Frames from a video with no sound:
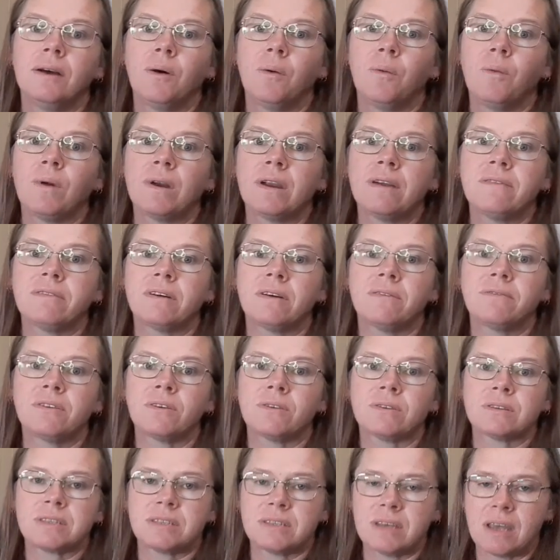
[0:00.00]
whatever I've
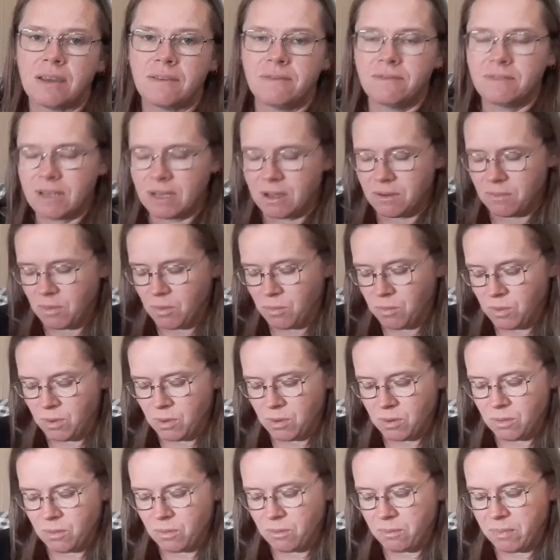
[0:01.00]
got saved up
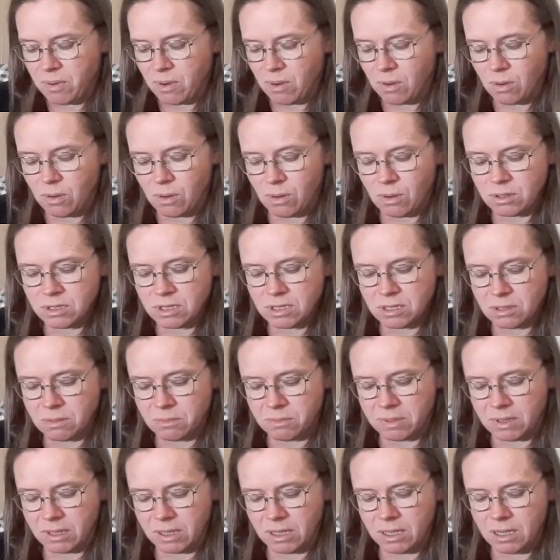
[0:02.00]
will
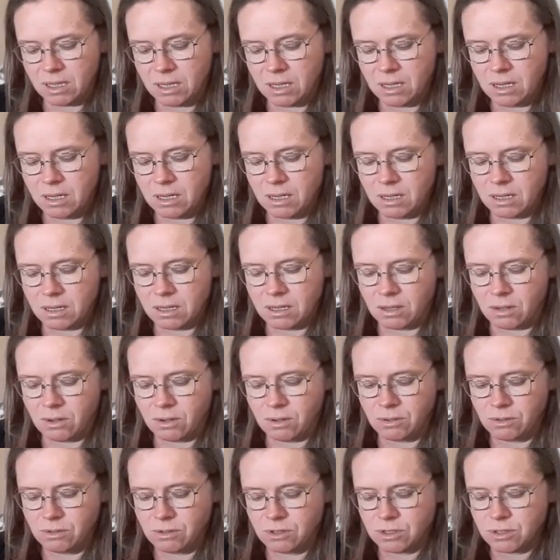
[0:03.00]
possibly
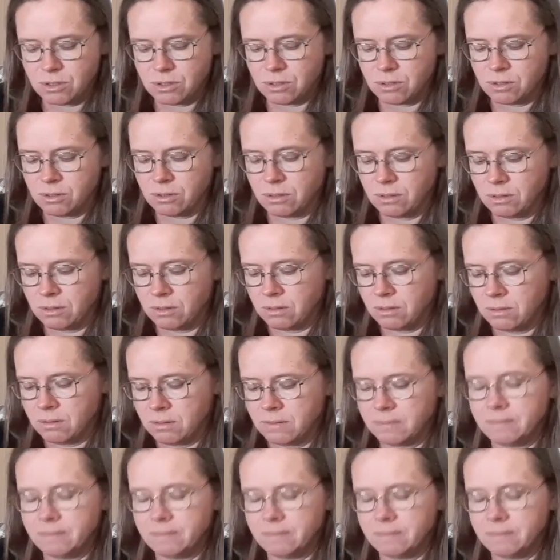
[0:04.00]
go to